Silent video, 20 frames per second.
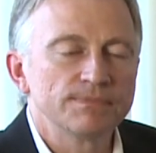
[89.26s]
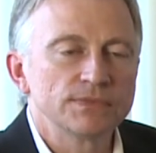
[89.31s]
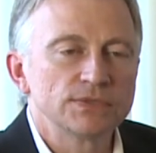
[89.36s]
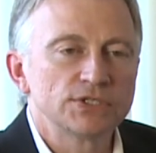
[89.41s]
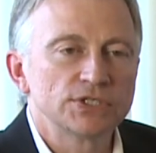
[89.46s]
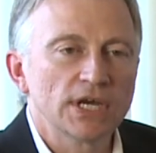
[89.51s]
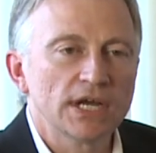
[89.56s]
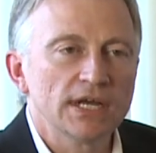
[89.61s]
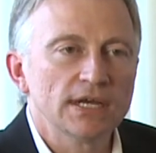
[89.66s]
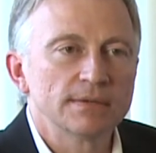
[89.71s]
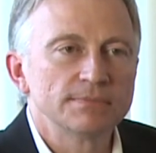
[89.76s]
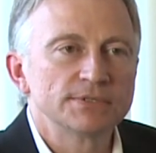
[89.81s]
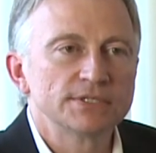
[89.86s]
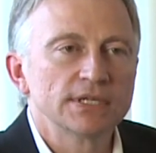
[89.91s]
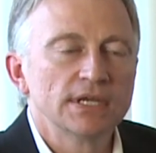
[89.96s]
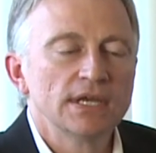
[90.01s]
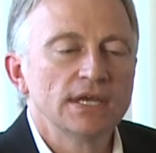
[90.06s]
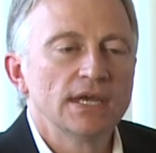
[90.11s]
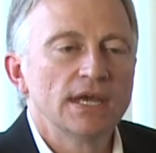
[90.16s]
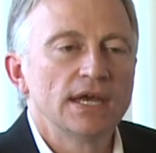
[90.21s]
jobs,
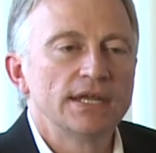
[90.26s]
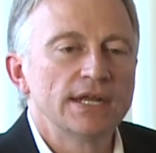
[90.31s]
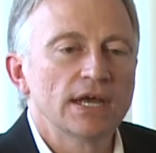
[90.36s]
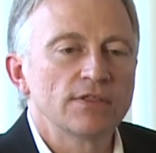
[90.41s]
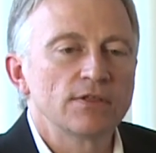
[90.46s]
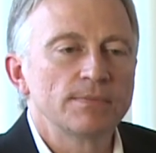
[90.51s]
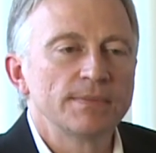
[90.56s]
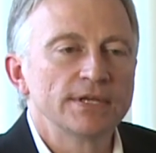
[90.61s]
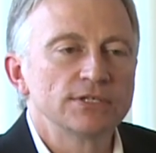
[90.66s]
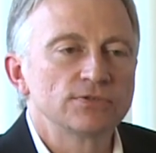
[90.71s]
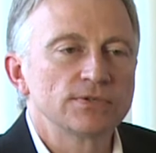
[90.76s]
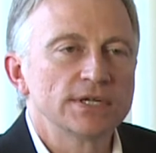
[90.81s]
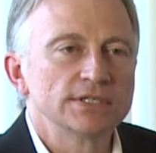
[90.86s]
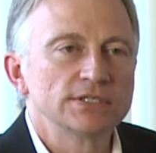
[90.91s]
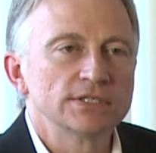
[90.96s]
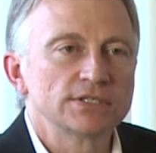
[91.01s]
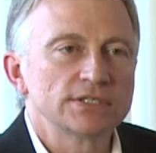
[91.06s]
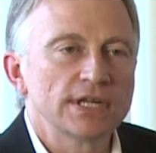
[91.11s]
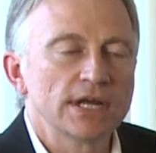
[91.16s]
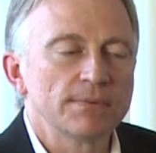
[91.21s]
and now they're being
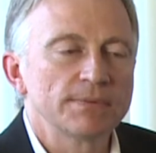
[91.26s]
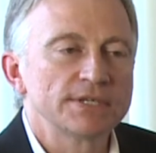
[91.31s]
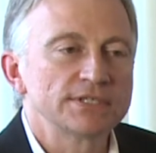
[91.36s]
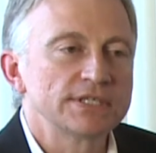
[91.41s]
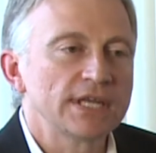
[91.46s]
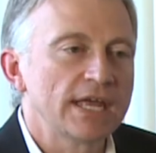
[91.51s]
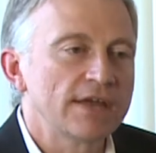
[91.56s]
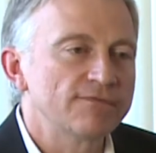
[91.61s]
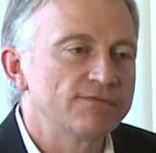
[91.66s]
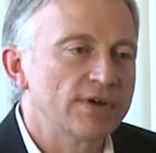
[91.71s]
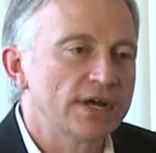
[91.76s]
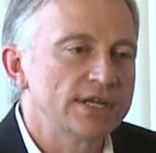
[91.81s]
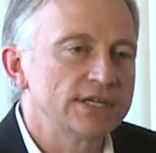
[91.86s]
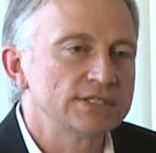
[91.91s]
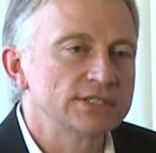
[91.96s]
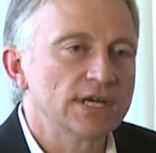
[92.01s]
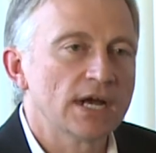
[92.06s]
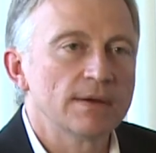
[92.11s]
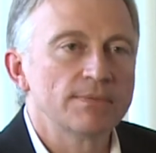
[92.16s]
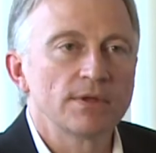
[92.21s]
transitioned out because they can't find a
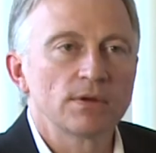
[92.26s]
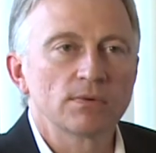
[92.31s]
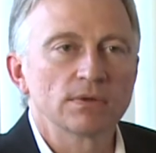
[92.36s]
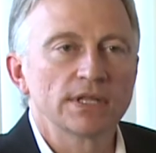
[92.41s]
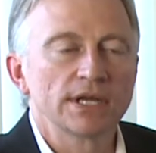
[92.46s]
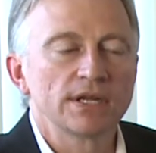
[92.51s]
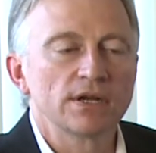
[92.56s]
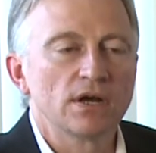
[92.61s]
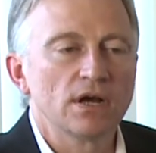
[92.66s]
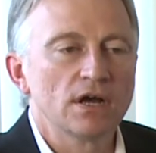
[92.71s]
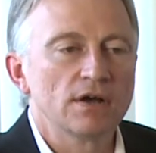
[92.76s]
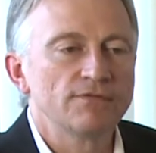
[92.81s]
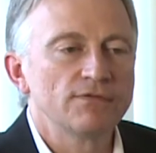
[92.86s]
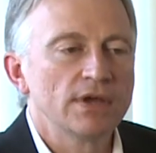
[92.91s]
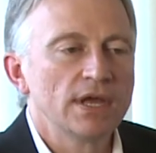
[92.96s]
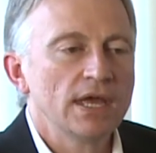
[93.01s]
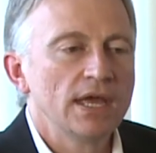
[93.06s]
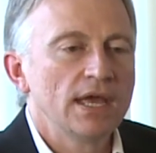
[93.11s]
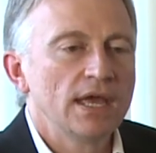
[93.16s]
job. They were laid off.